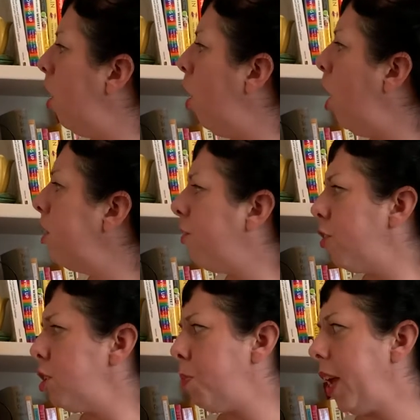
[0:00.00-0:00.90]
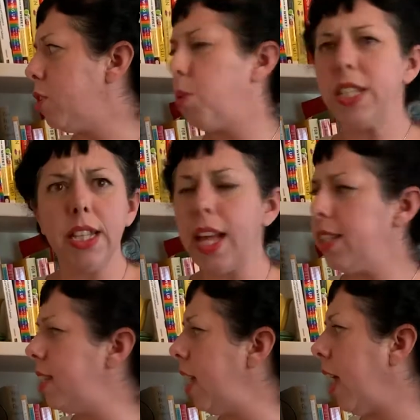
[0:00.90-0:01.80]
On the first page, what did
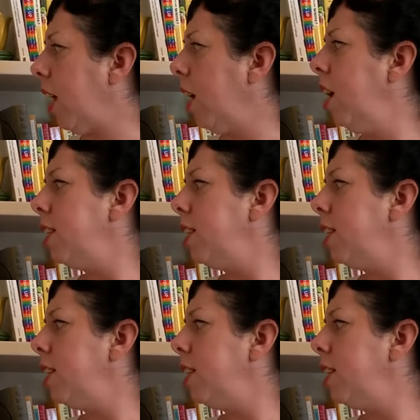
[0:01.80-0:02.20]
that say?